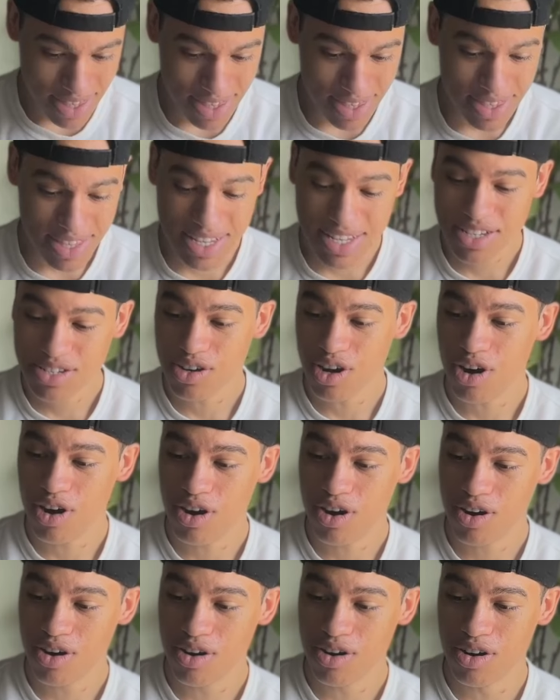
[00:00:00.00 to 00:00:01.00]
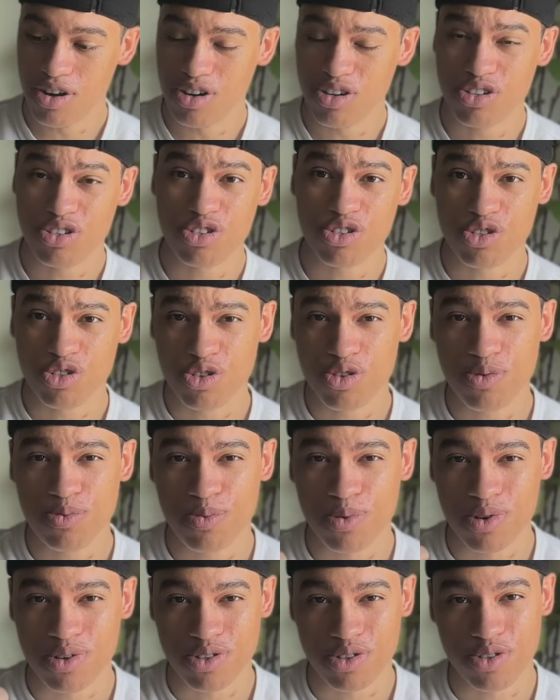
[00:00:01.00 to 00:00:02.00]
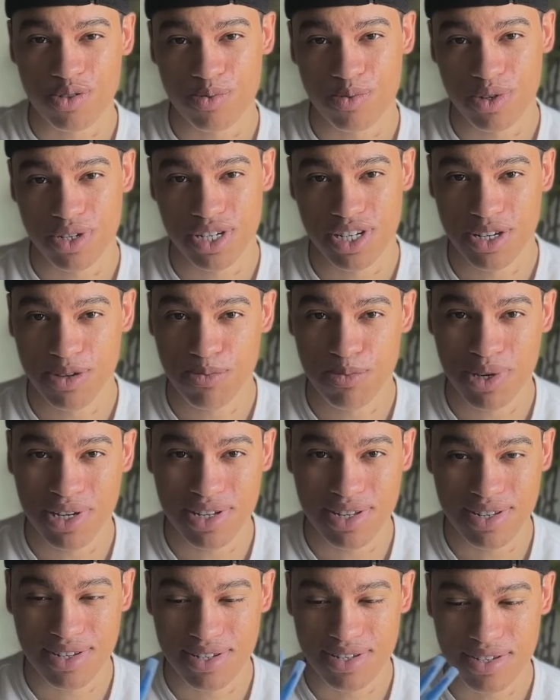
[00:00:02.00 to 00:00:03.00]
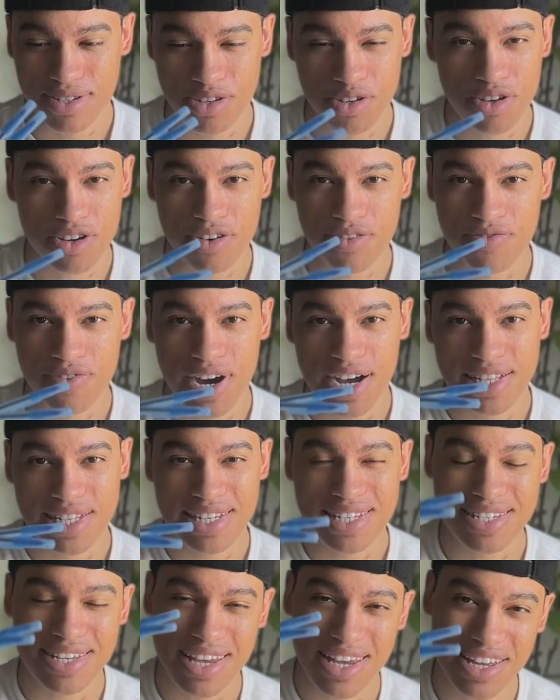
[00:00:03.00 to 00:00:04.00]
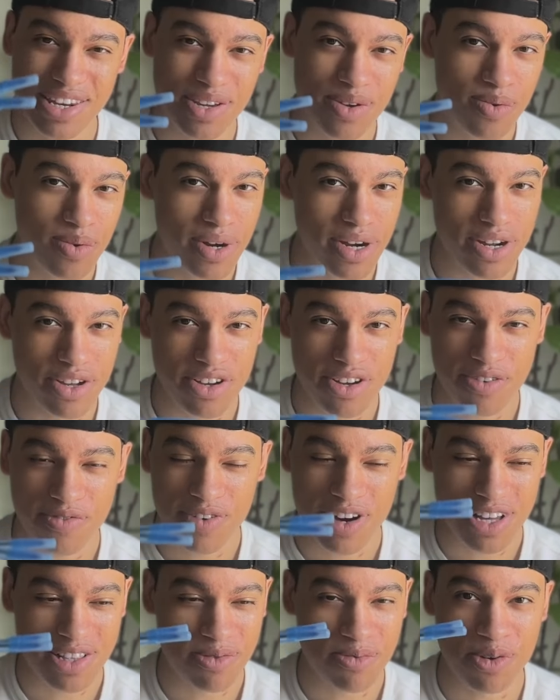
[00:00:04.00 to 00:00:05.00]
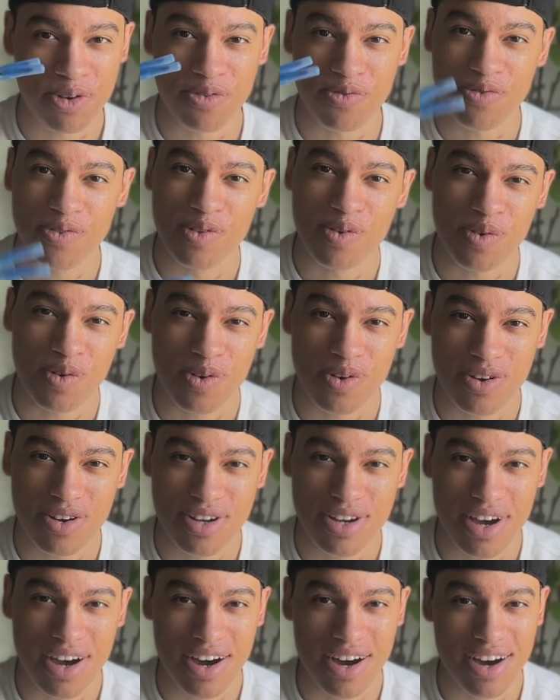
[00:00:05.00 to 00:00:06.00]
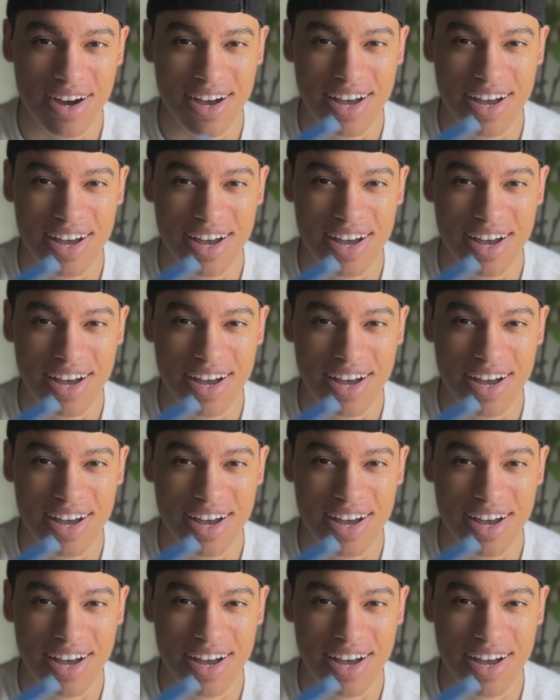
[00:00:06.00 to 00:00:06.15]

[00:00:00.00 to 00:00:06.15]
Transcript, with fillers: These are super, super cheap pins. You can find these anywhere. You can find them on the floor, uh,